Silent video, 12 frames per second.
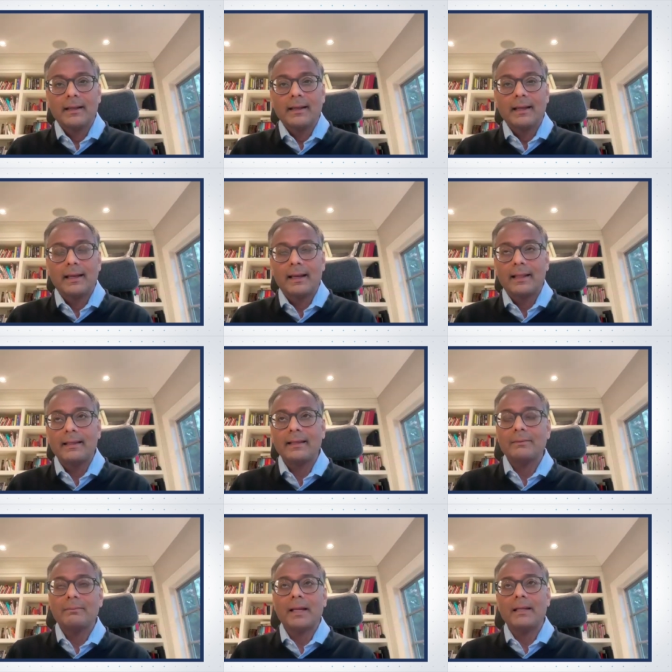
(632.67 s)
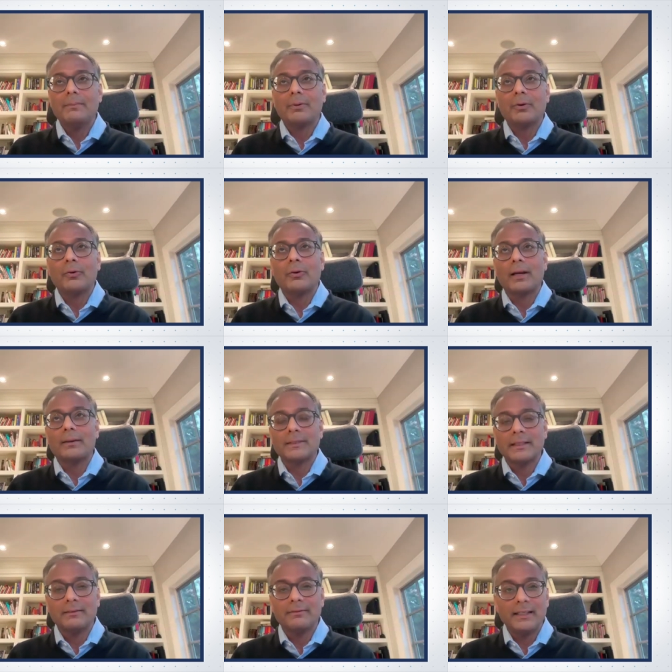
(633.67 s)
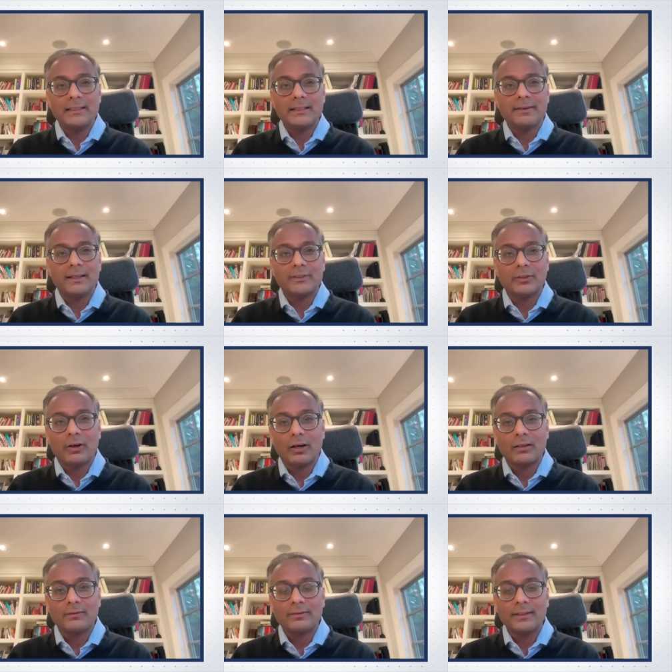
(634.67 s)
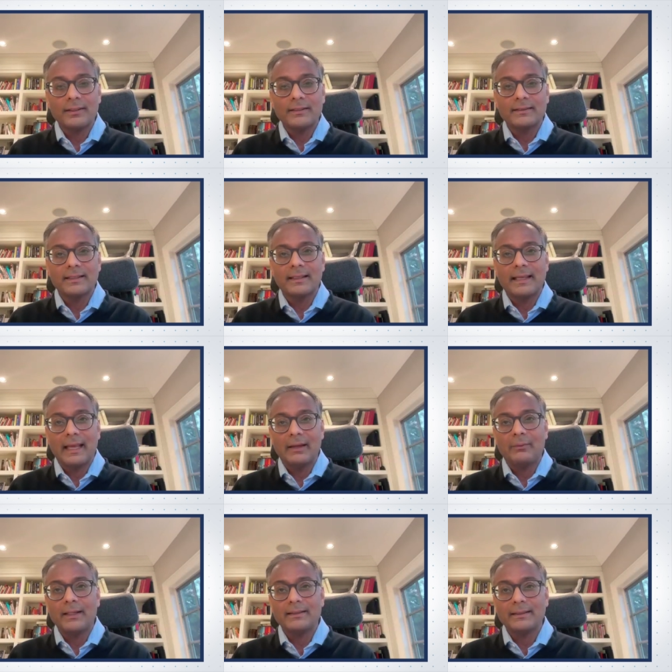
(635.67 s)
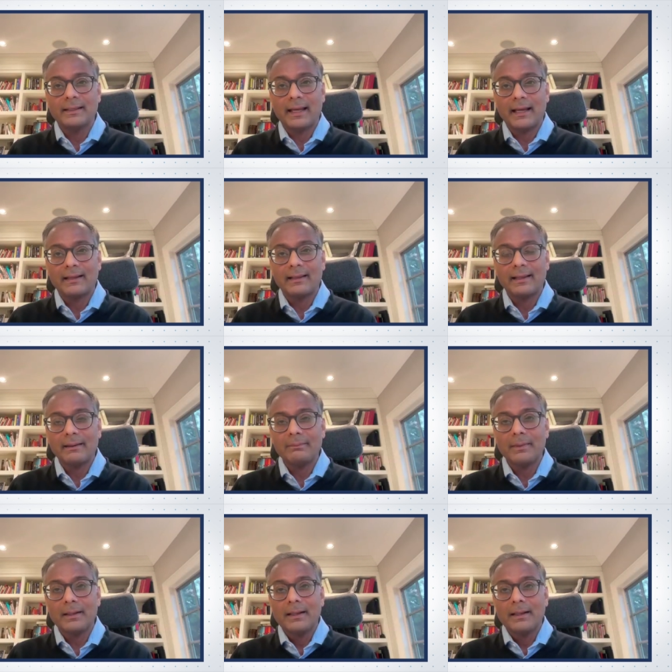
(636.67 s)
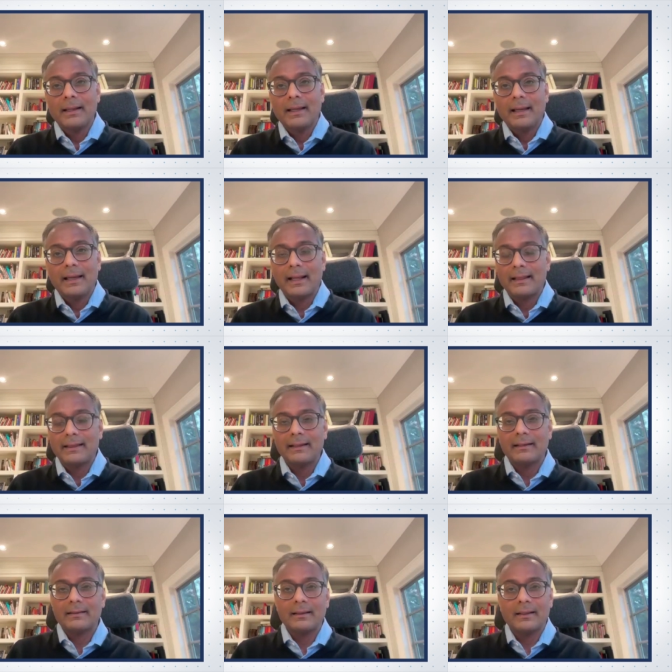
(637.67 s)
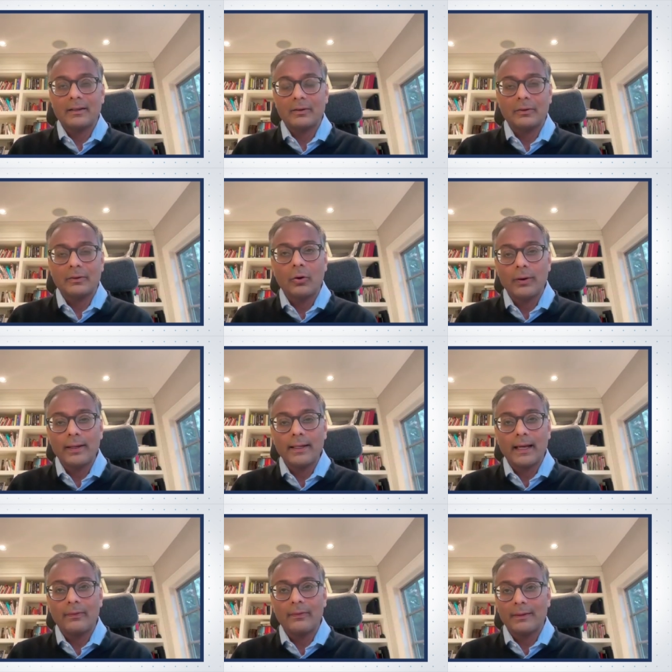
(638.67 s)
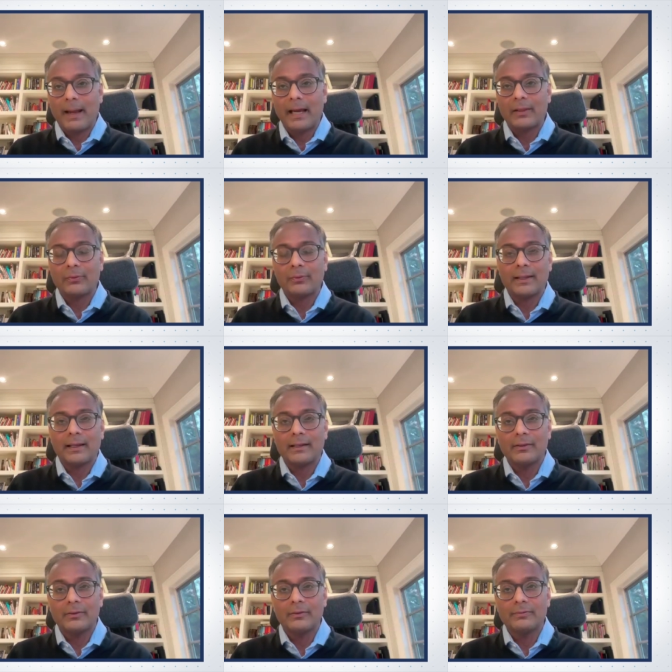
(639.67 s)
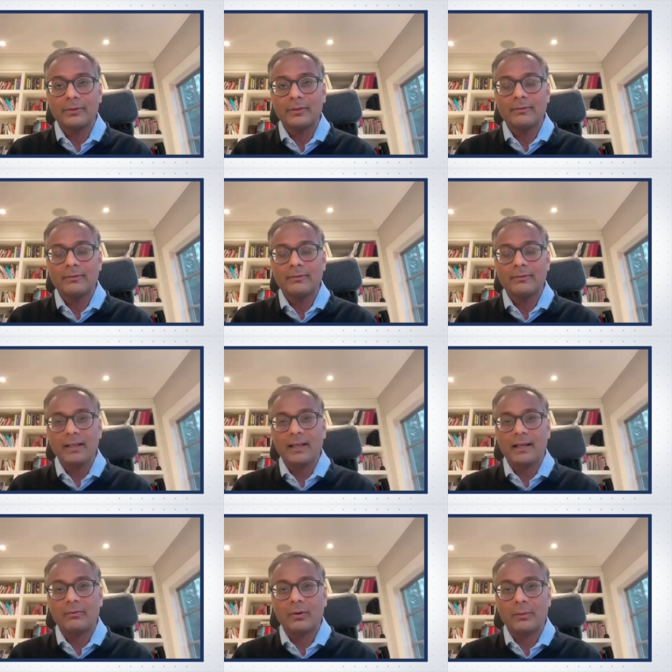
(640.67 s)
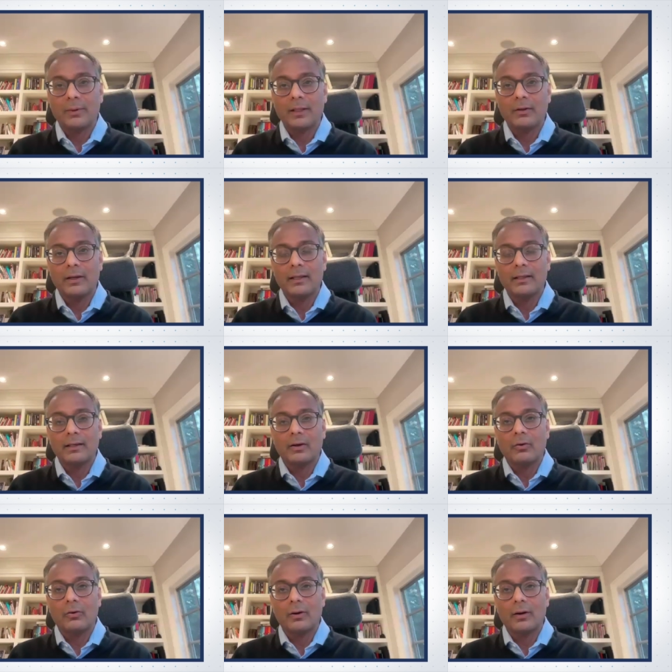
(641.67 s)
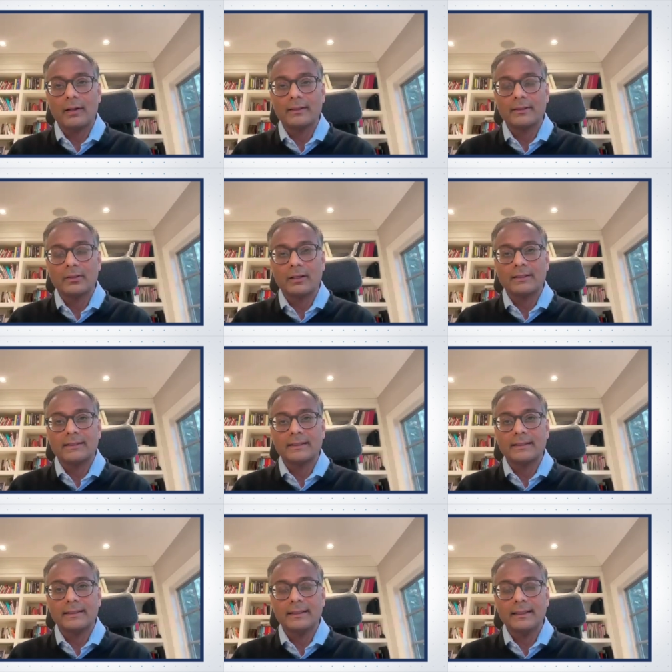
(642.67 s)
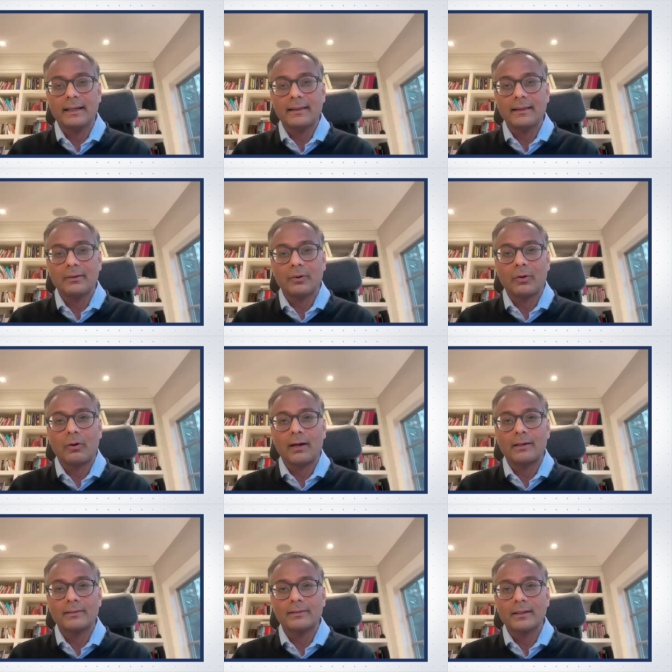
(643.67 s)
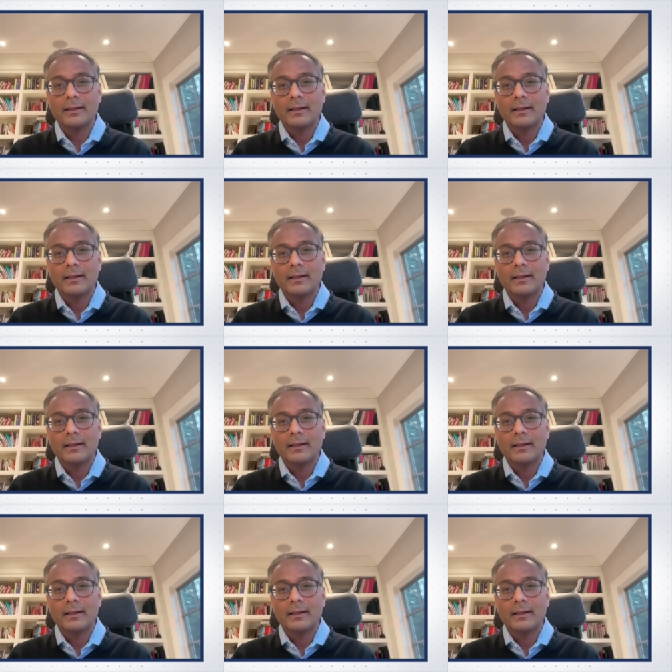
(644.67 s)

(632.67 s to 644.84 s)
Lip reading: And I think in many programs, invasive angiography is the gateway to the cath lab. And I think, going down the pathway that you've advocated, where we look at the coronaries on CT, I think requires